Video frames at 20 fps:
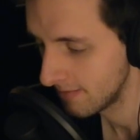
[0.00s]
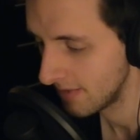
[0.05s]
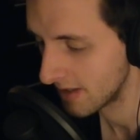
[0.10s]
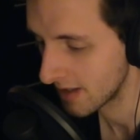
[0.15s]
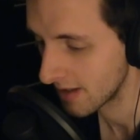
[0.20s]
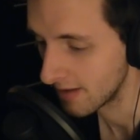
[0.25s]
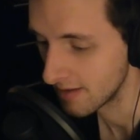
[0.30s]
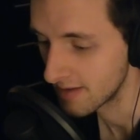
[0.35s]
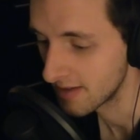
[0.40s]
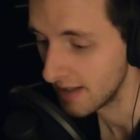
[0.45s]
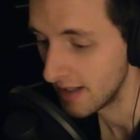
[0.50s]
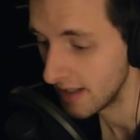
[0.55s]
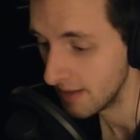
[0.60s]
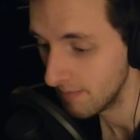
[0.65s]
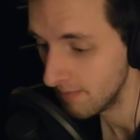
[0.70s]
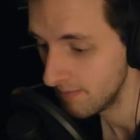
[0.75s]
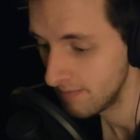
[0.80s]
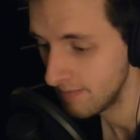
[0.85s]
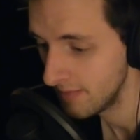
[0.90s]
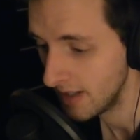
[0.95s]
I can't say
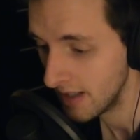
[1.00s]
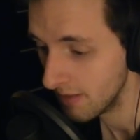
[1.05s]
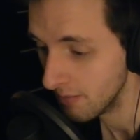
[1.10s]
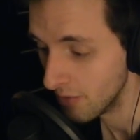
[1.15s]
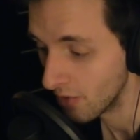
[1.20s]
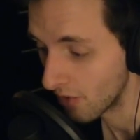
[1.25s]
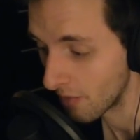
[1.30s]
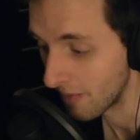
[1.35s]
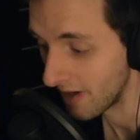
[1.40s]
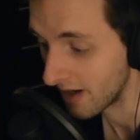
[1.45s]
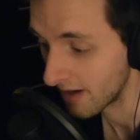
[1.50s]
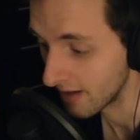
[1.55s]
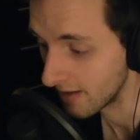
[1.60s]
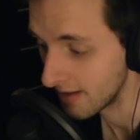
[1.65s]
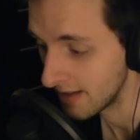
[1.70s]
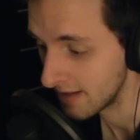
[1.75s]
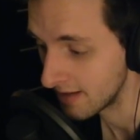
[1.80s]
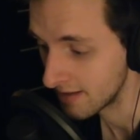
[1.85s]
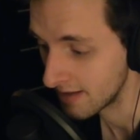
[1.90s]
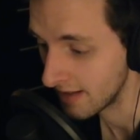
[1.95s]
any more about
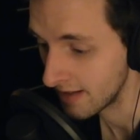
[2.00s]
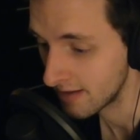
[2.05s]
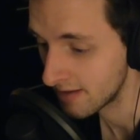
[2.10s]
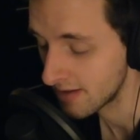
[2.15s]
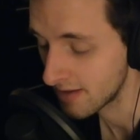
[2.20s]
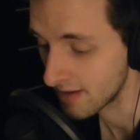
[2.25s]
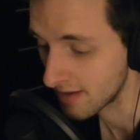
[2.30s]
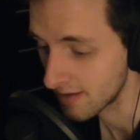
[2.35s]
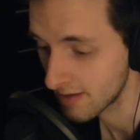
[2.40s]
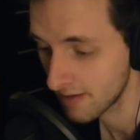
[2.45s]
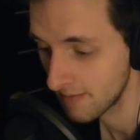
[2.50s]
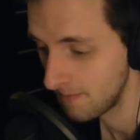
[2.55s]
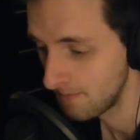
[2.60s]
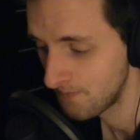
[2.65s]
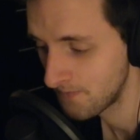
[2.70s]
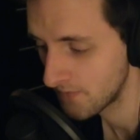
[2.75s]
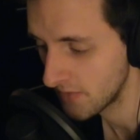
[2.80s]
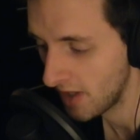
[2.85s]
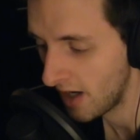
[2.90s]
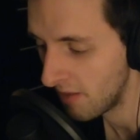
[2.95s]
it. It's just
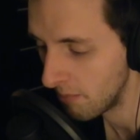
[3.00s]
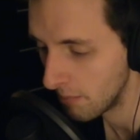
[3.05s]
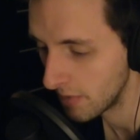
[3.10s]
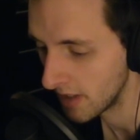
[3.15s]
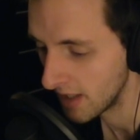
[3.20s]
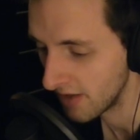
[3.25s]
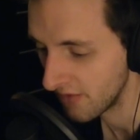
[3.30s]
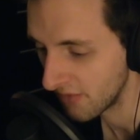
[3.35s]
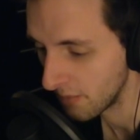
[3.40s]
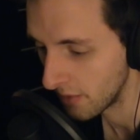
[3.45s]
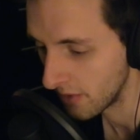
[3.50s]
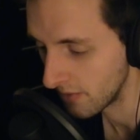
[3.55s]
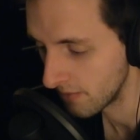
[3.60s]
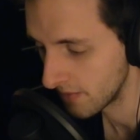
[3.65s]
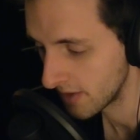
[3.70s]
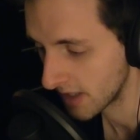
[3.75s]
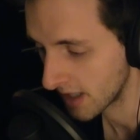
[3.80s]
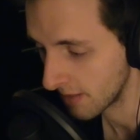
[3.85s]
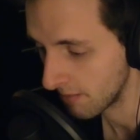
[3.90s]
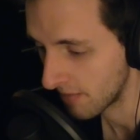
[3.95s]
unbelievable,
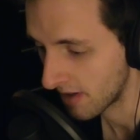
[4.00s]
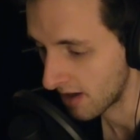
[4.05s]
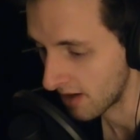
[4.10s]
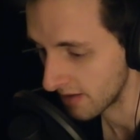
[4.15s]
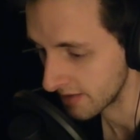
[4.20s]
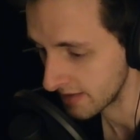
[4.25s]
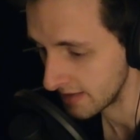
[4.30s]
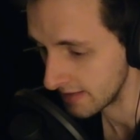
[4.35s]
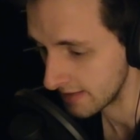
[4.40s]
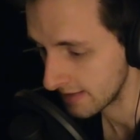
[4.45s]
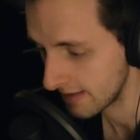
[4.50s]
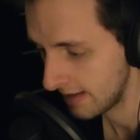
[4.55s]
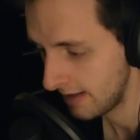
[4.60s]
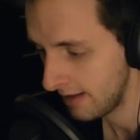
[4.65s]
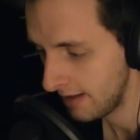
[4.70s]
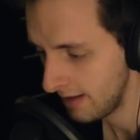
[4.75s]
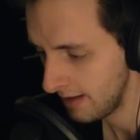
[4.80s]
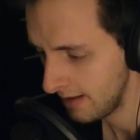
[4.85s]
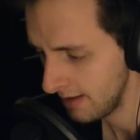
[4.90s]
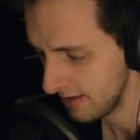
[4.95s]
the comparisons.
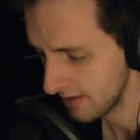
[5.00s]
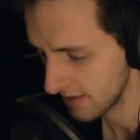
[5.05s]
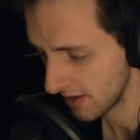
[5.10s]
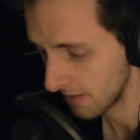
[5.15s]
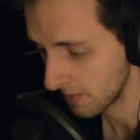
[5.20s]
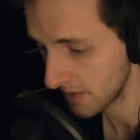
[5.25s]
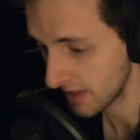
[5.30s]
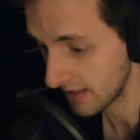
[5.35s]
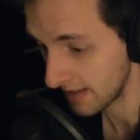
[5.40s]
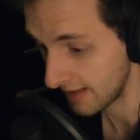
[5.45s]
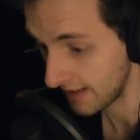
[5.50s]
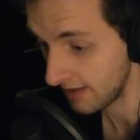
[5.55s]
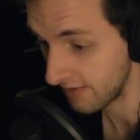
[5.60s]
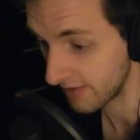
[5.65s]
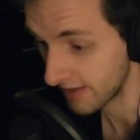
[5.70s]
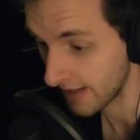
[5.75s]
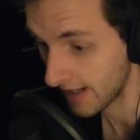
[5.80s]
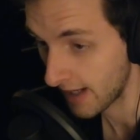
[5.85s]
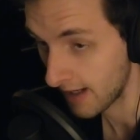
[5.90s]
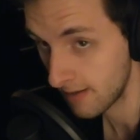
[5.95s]
So I'm going to leave
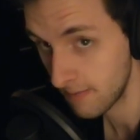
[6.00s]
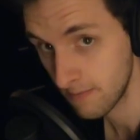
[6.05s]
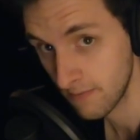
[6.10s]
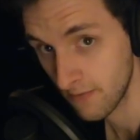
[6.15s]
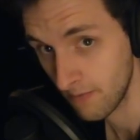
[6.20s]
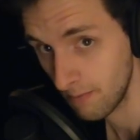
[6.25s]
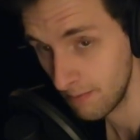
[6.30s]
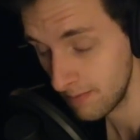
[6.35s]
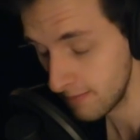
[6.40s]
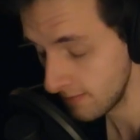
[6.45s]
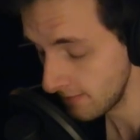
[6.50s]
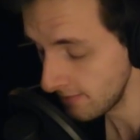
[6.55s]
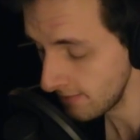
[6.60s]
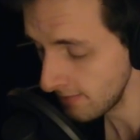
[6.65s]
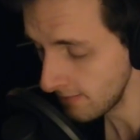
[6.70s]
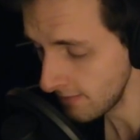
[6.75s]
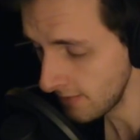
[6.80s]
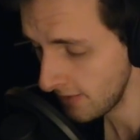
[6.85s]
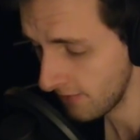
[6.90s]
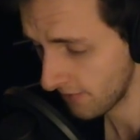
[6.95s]
it there
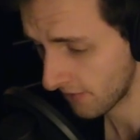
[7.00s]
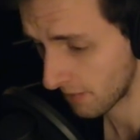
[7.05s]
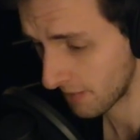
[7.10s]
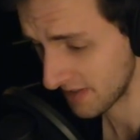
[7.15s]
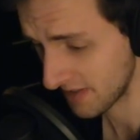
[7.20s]
for